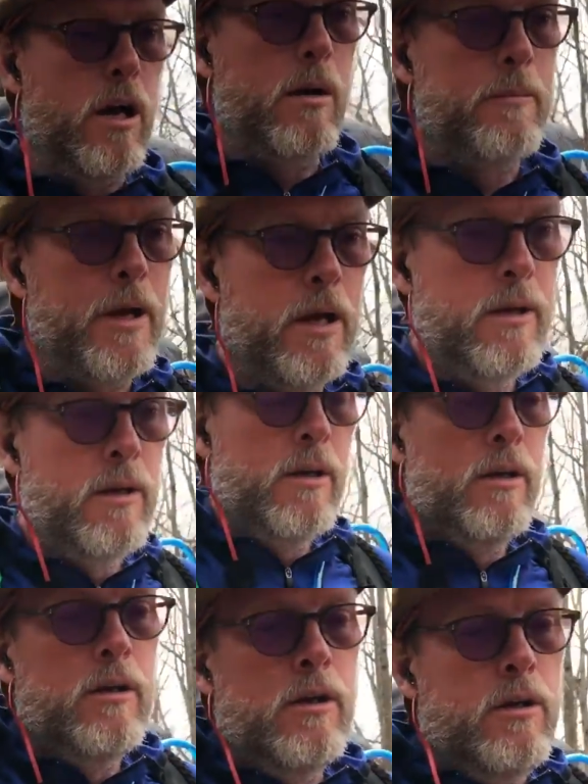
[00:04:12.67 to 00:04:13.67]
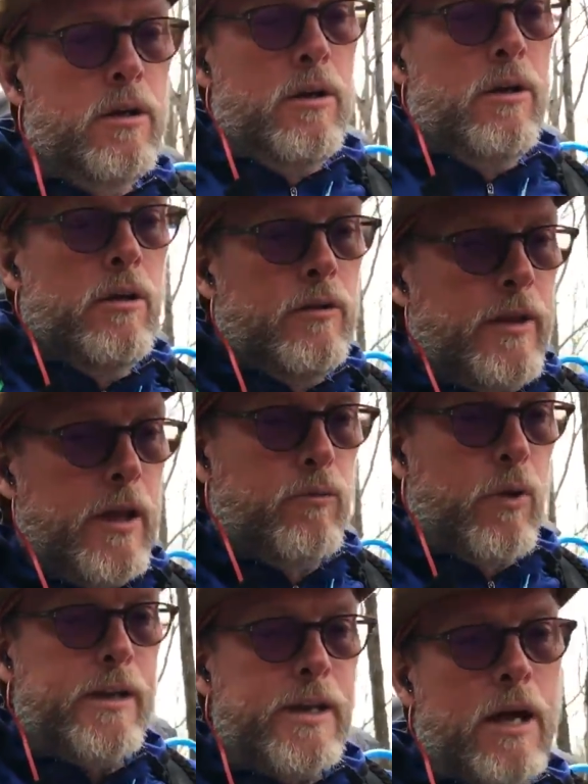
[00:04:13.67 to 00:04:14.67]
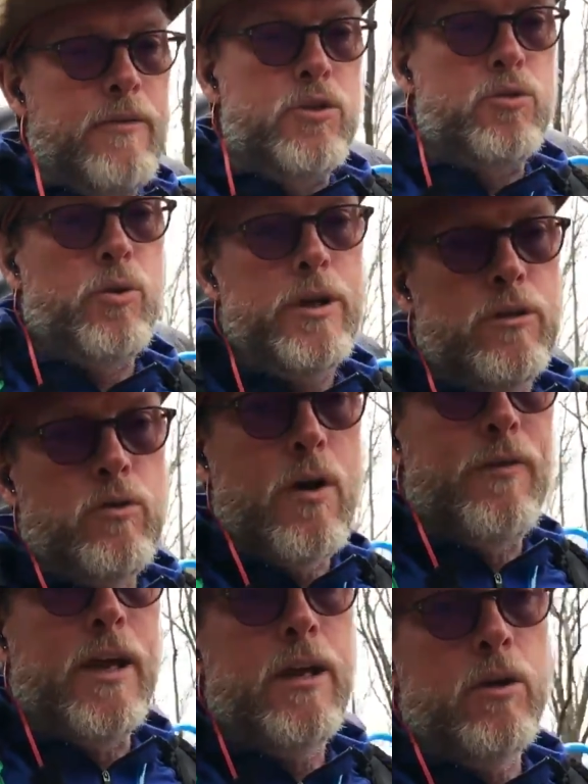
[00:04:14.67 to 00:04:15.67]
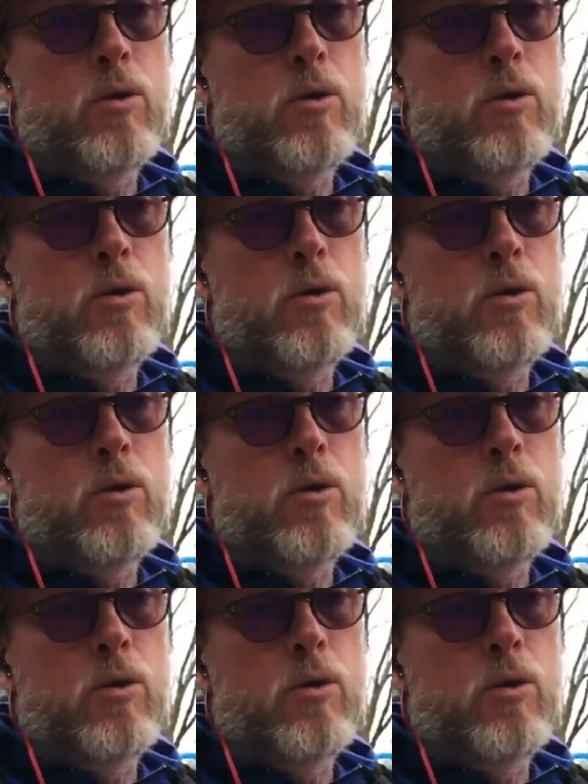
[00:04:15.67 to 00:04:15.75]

Then right down the street you have